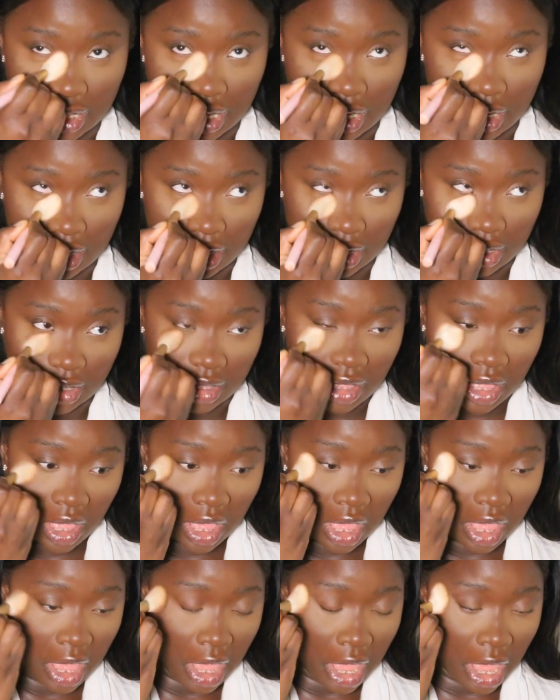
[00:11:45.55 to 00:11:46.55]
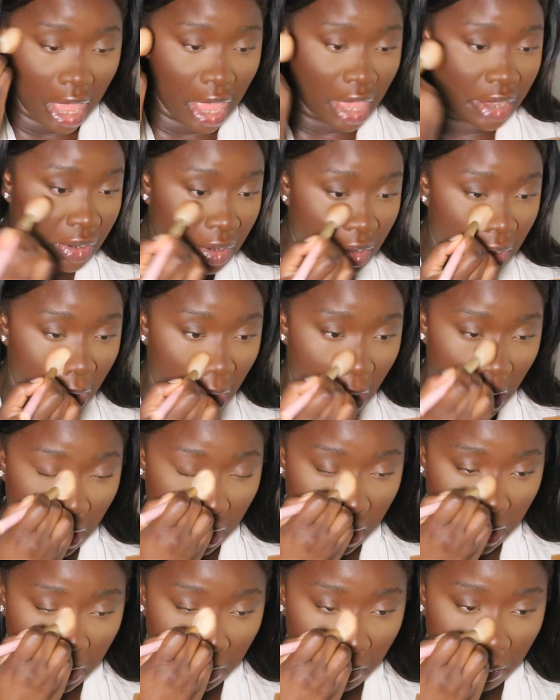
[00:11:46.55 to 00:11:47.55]
Like, I
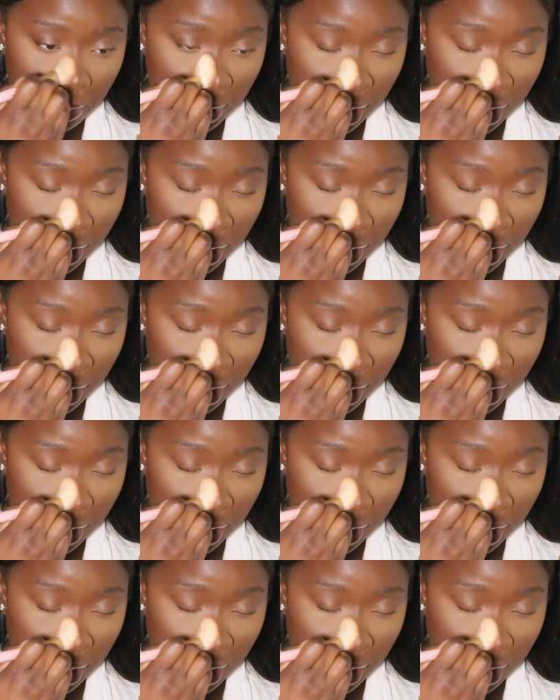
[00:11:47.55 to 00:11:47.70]
know